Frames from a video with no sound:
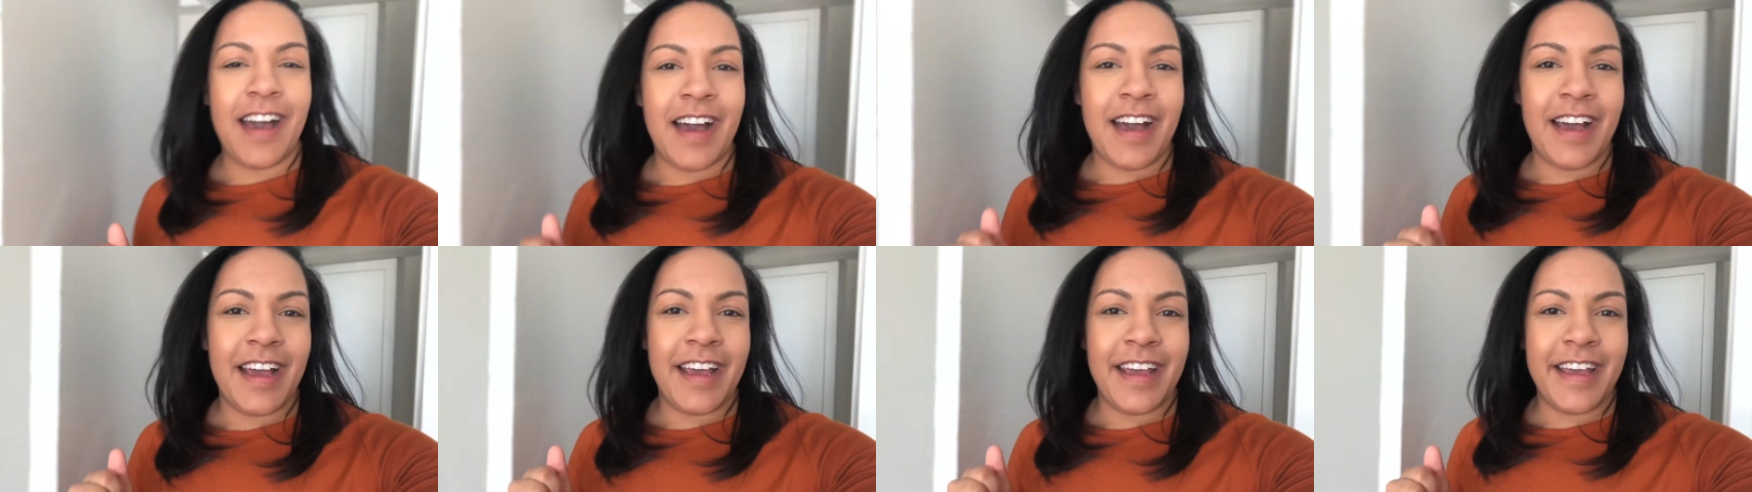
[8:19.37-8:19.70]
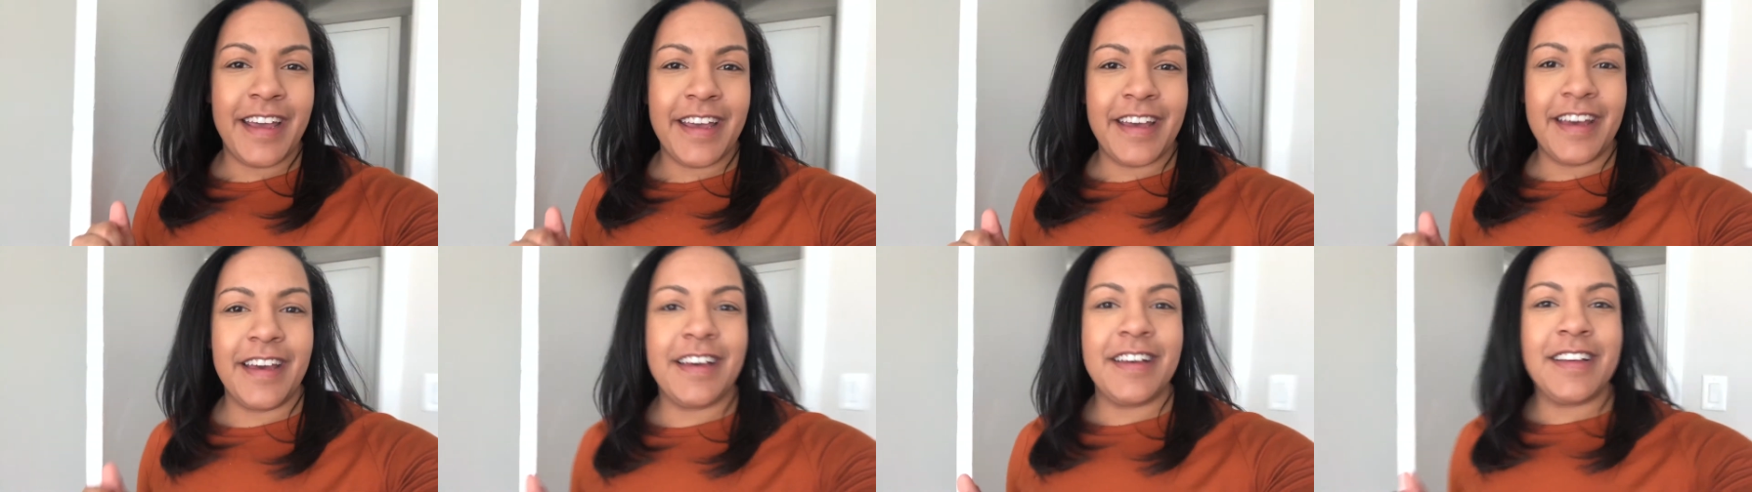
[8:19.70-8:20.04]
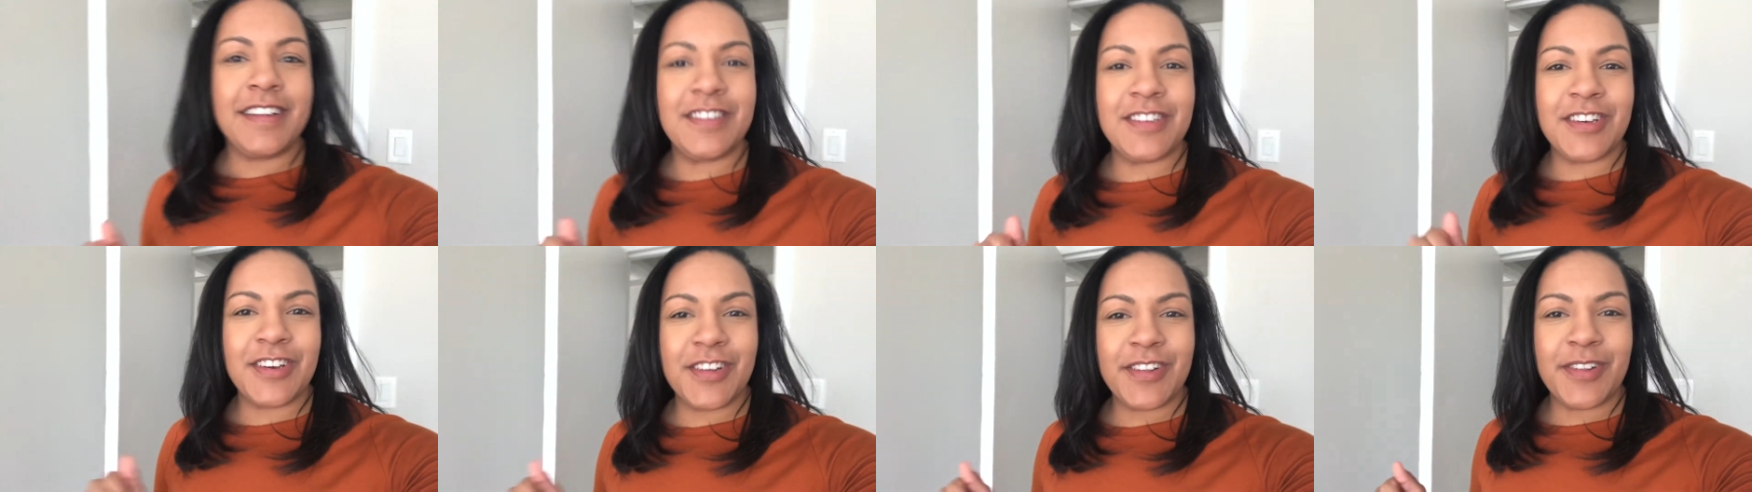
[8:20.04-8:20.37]
I
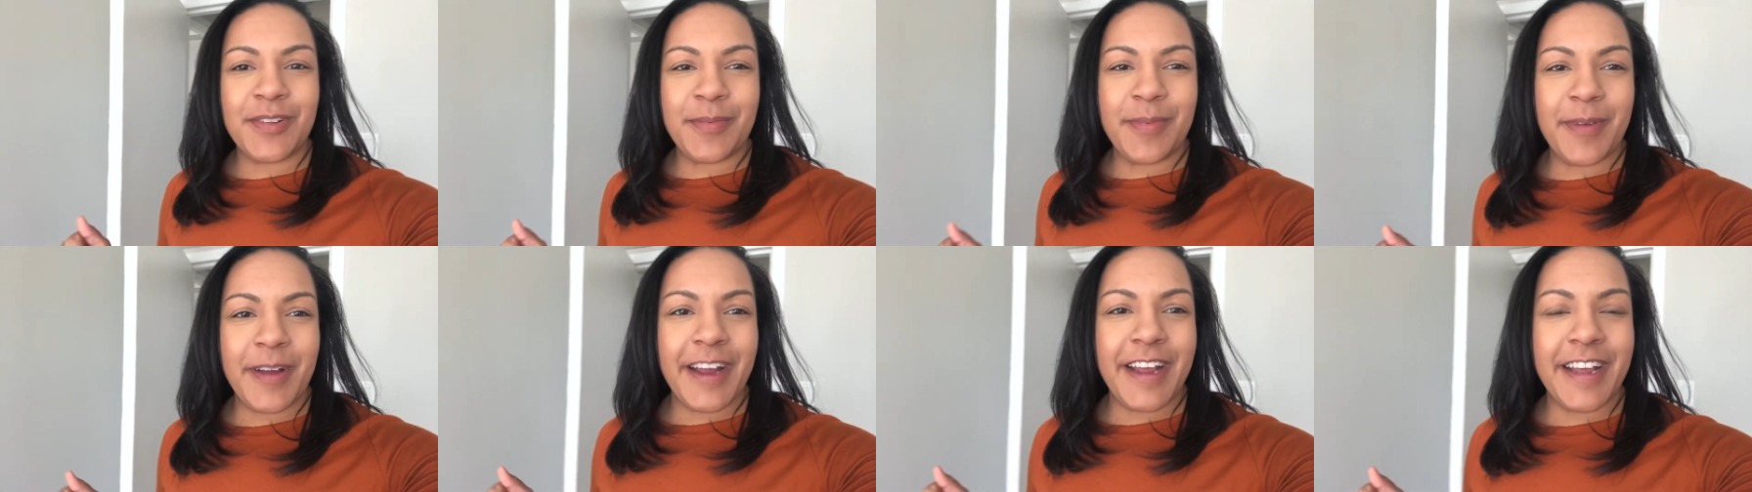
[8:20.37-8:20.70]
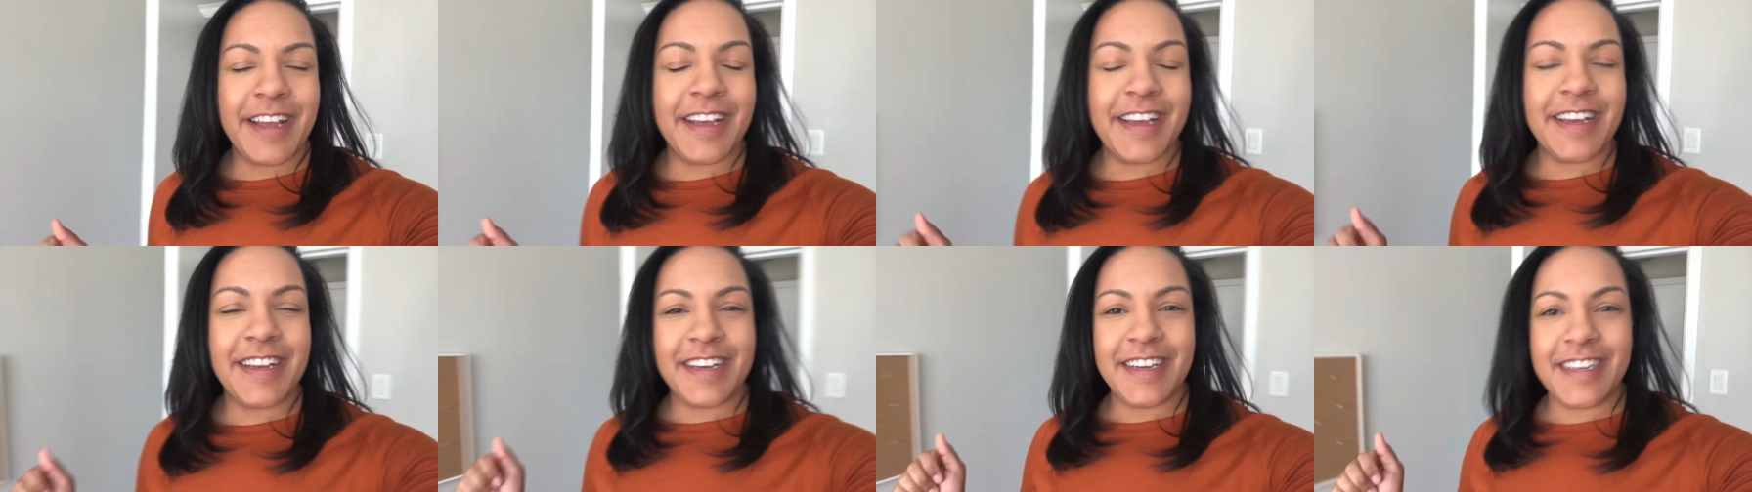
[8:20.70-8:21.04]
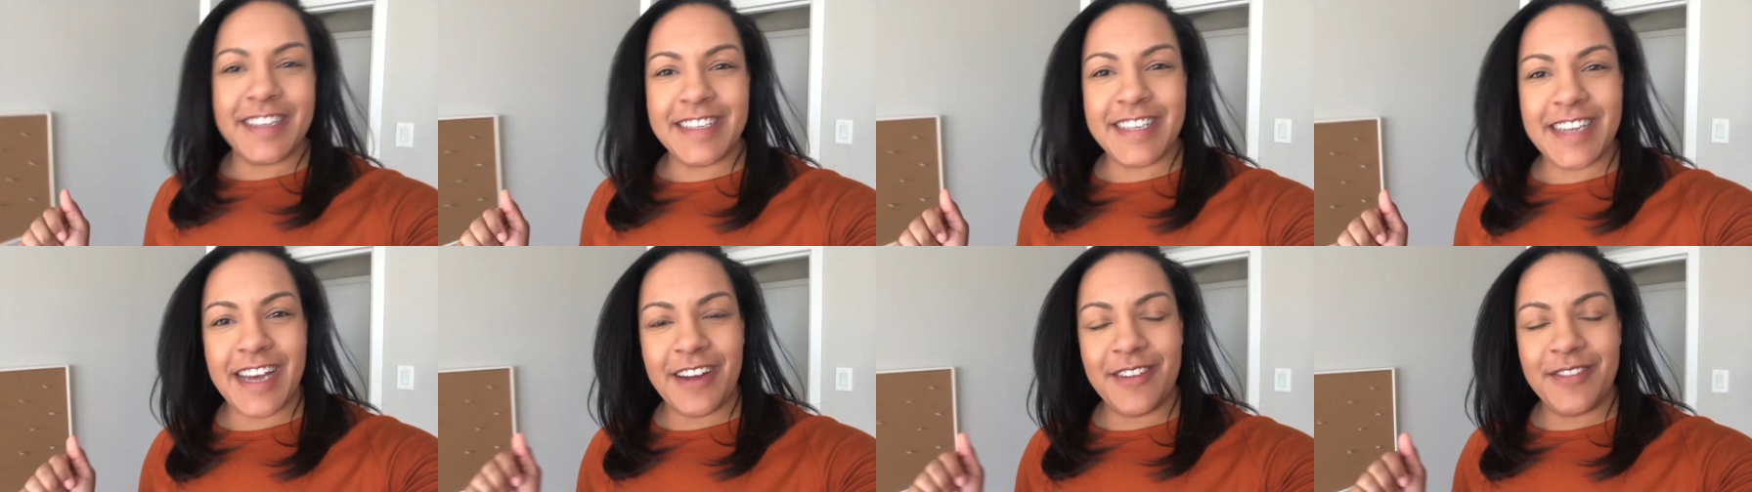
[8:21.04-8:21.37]
took a little break
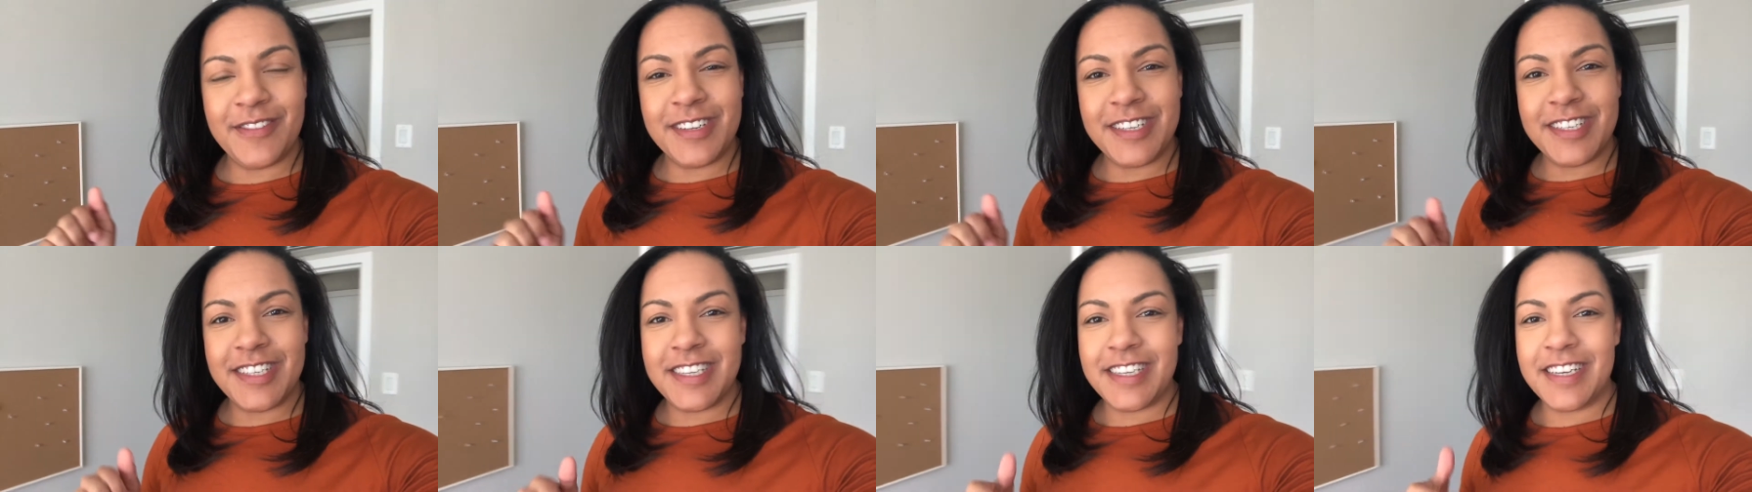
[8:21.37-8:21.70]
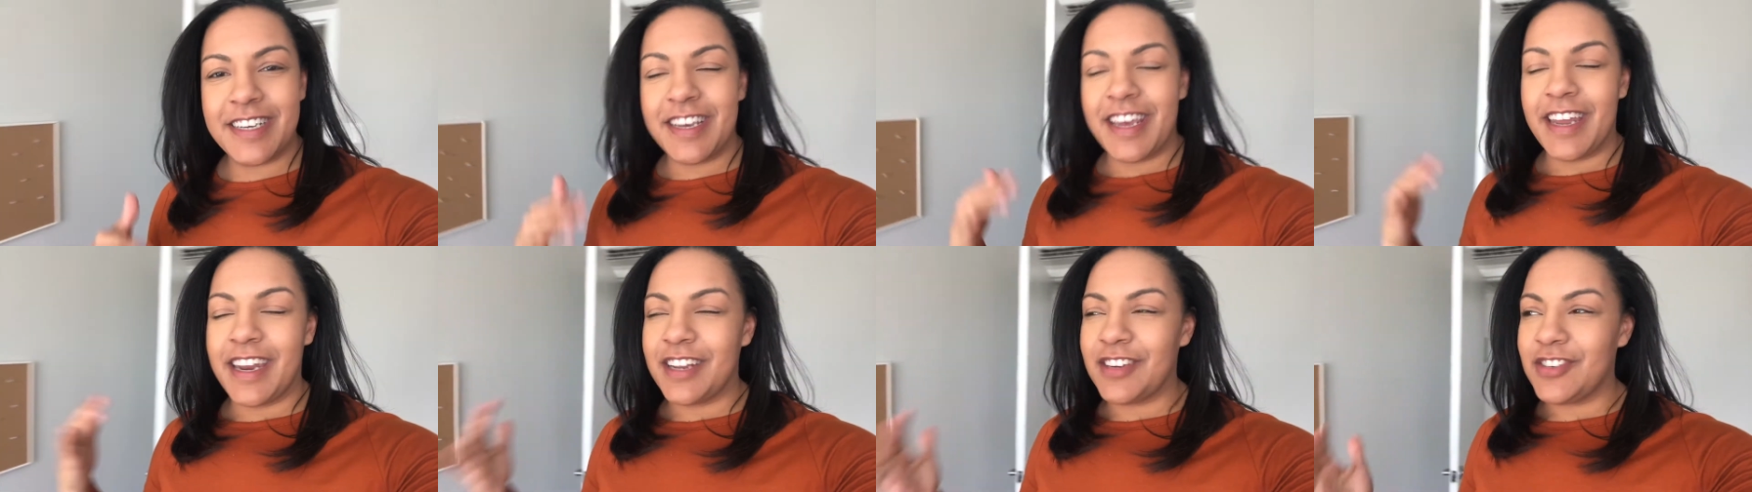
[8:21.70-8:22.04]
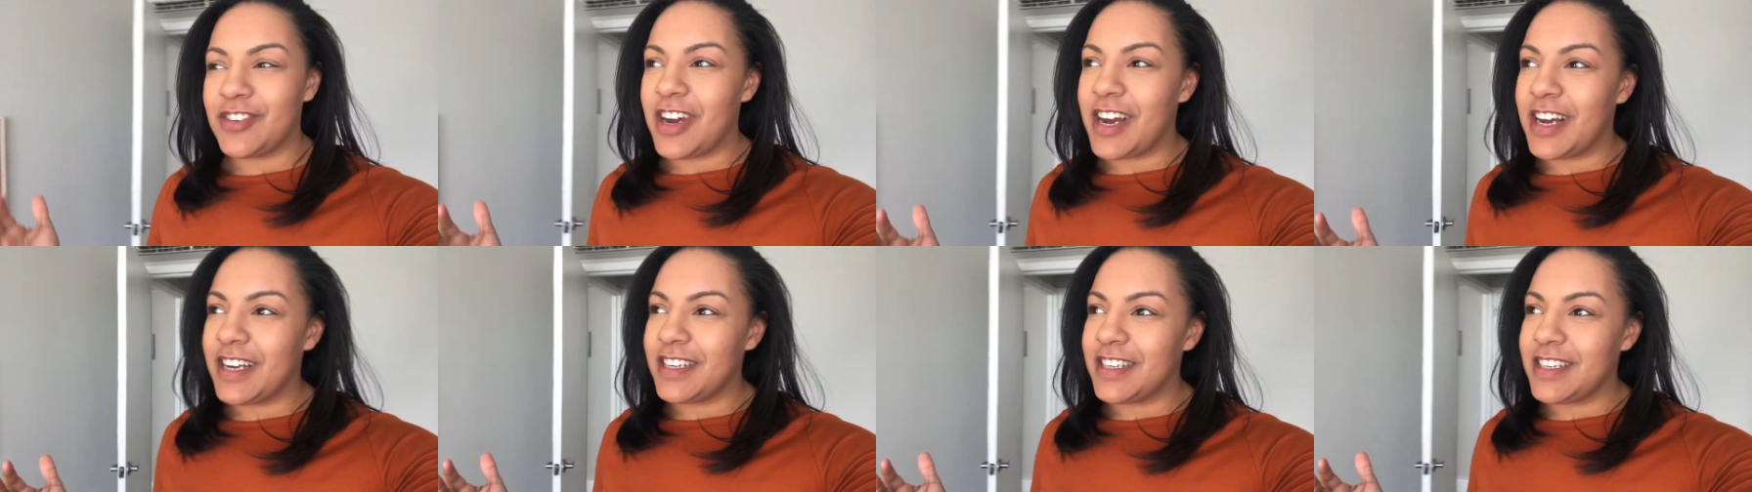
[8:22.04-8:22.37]
because I was getting
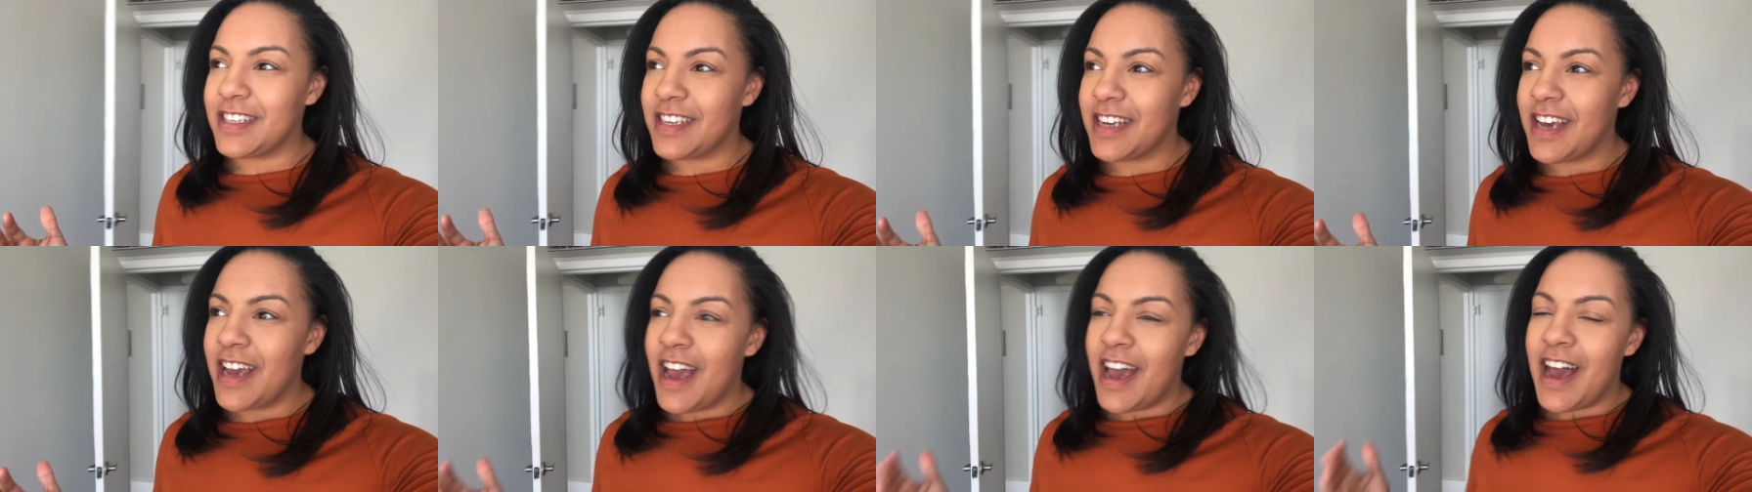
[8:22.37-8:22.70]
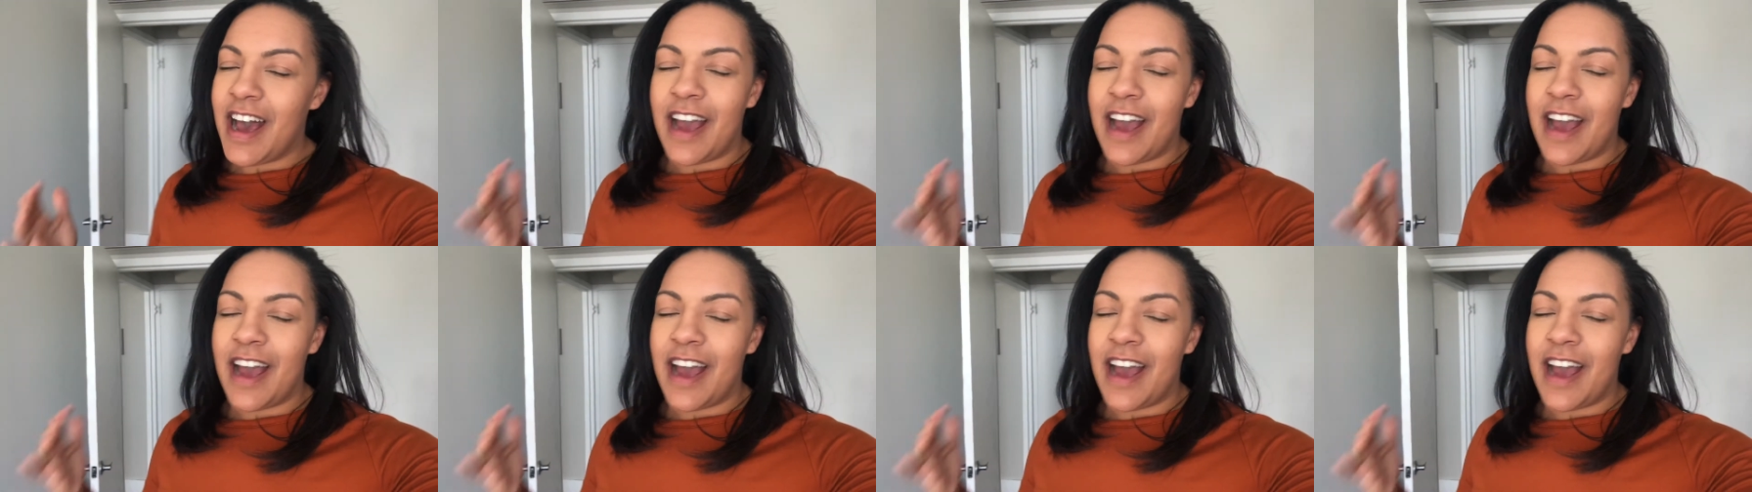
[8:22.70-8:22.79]
dressed.